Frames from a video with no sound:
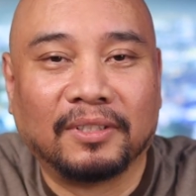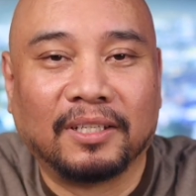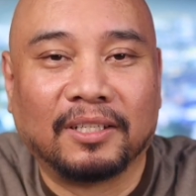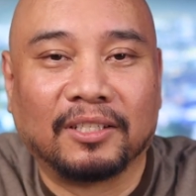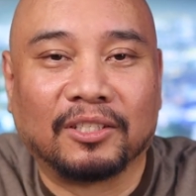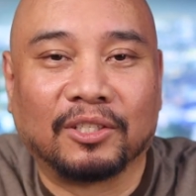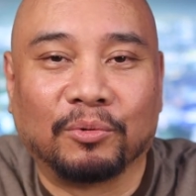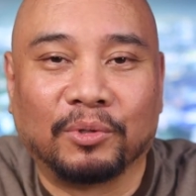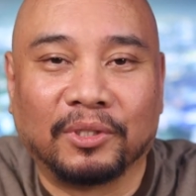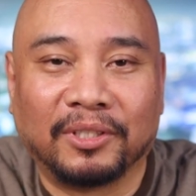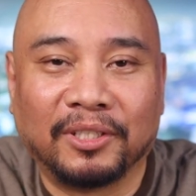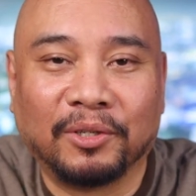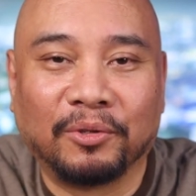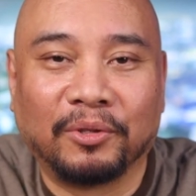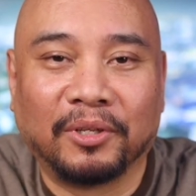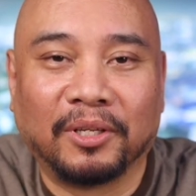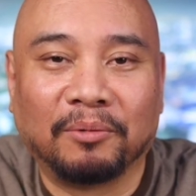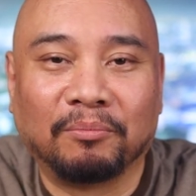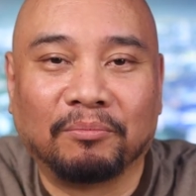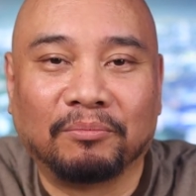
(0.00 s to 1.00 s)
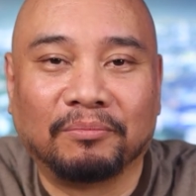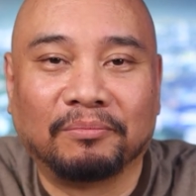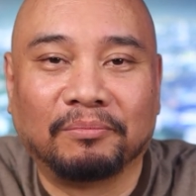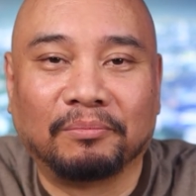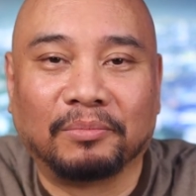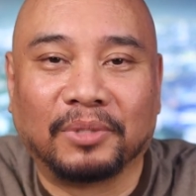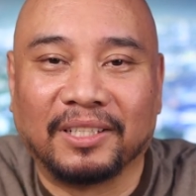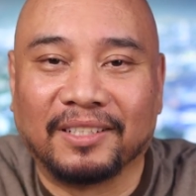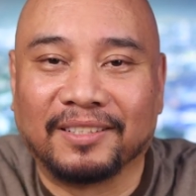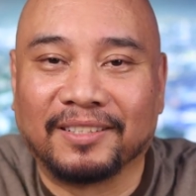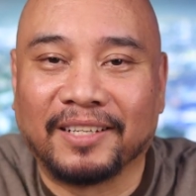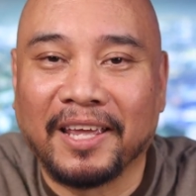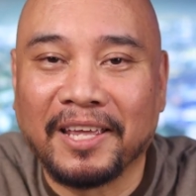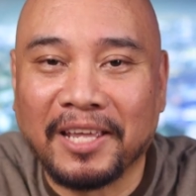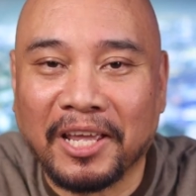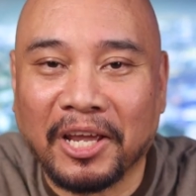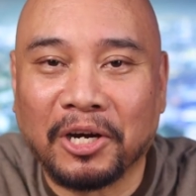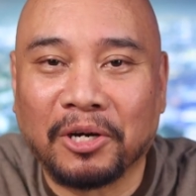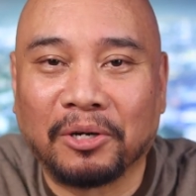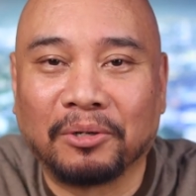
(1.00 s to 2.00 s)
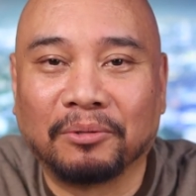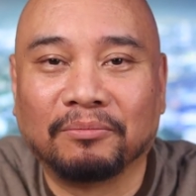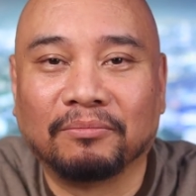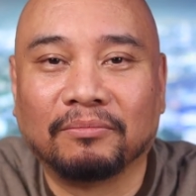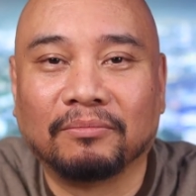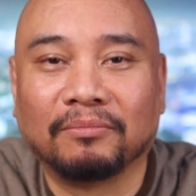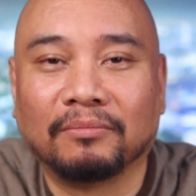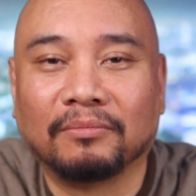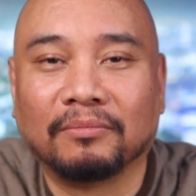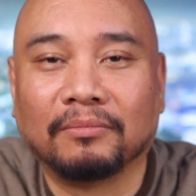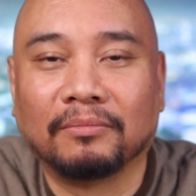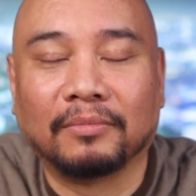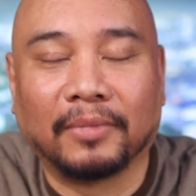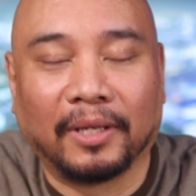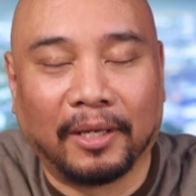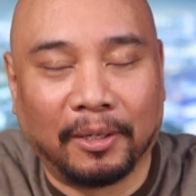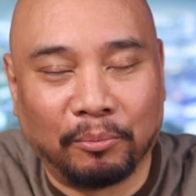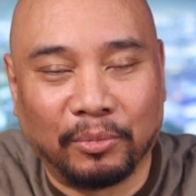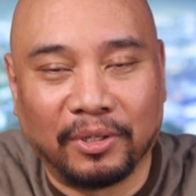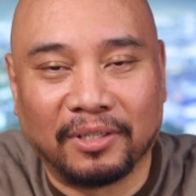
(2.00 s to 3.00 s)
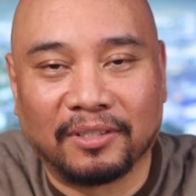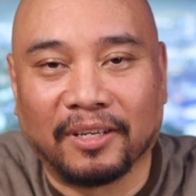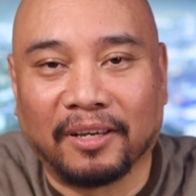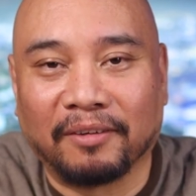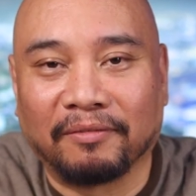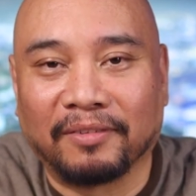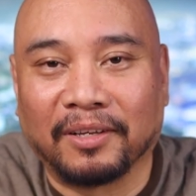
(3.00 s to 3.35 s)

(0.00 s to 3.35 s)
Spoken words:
So until then, please take care and be safe